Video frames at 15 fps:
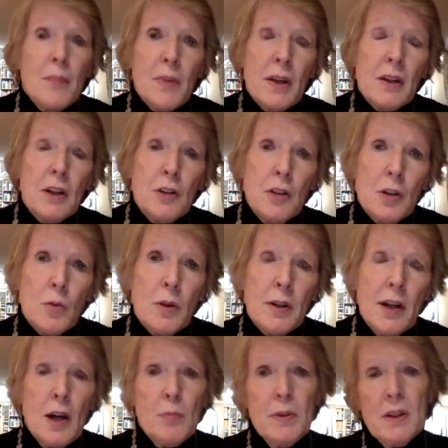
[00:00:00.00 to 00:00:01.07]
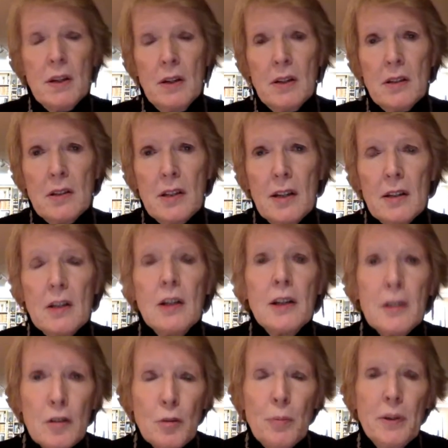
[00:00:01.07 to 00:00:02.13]
And I think we're now beginning to get a
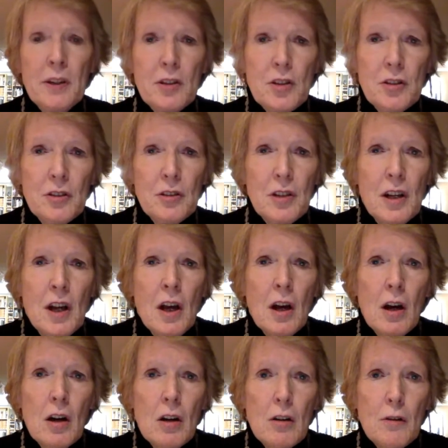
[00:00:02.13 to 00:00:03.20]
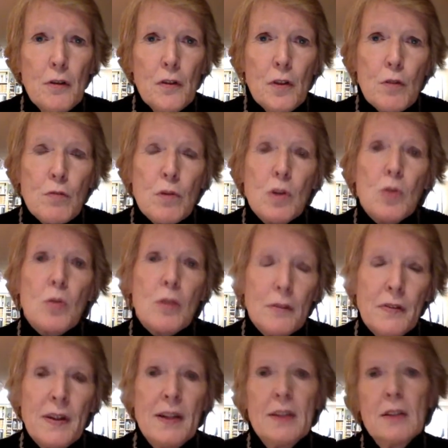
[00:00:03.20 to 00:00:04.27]
clearer picture of the role
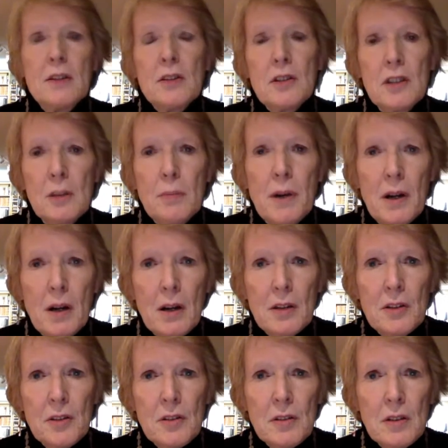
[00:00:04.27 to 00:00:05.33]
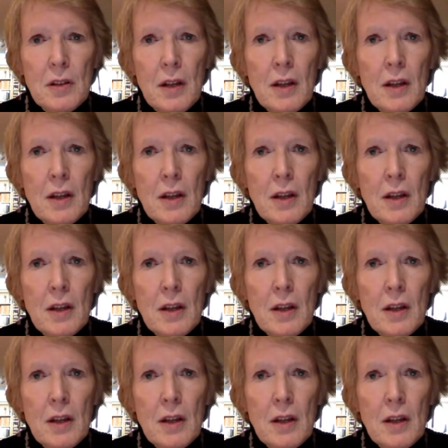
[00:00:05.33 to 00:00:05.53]
of violence in the past.